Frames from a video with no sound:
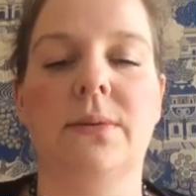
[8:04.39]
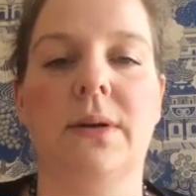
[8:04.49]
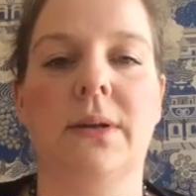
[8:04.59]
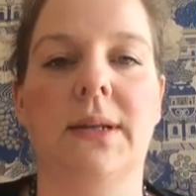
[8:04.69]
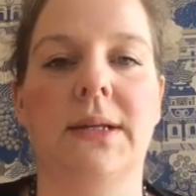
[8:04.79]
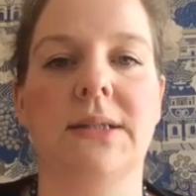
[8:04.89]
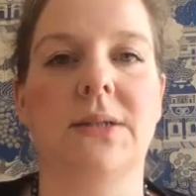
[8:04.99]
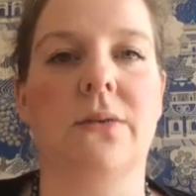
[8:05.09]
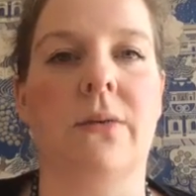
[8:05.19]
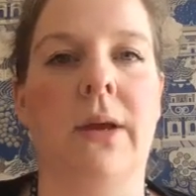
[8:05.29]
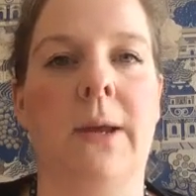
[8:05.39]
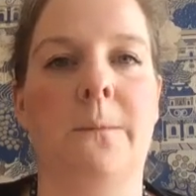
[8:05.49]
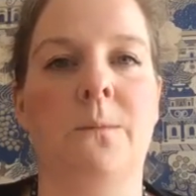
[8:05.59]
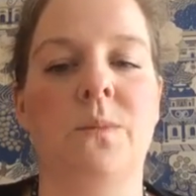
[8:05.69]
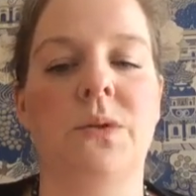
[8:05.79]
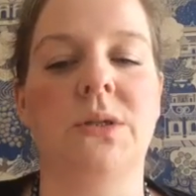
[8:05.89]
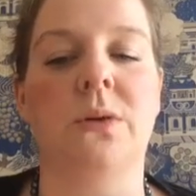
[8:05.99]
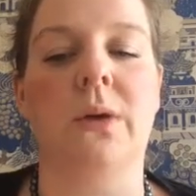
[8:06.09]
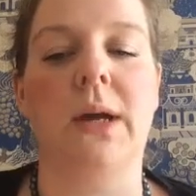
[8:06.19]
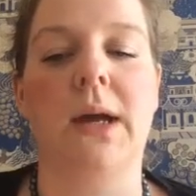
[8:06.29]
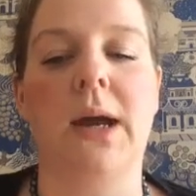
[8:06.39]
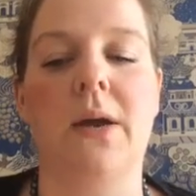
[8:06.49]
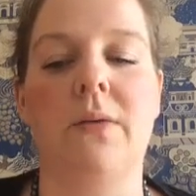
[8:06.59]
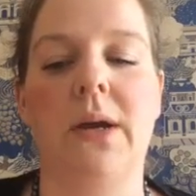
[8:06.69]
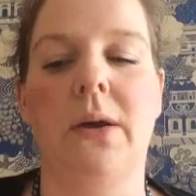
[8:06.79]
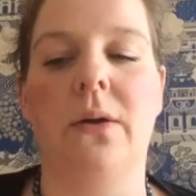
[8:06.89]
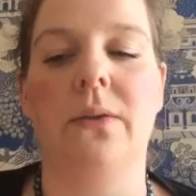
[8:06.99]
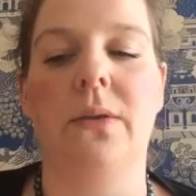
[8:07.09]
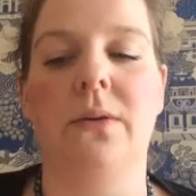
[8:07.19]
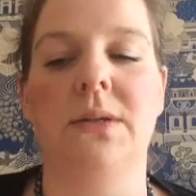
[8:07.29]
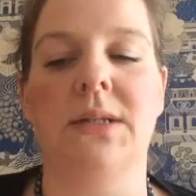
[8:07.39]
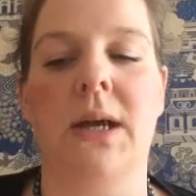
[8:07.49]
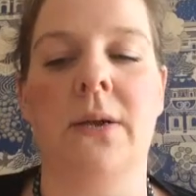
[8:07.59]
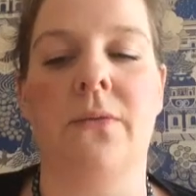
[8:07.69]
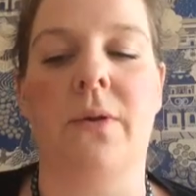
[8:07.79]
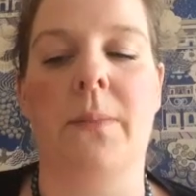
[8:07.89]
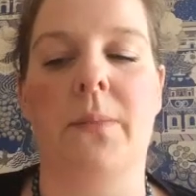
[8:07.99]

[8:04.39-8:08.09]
and that's 3. So carry on those diaphragm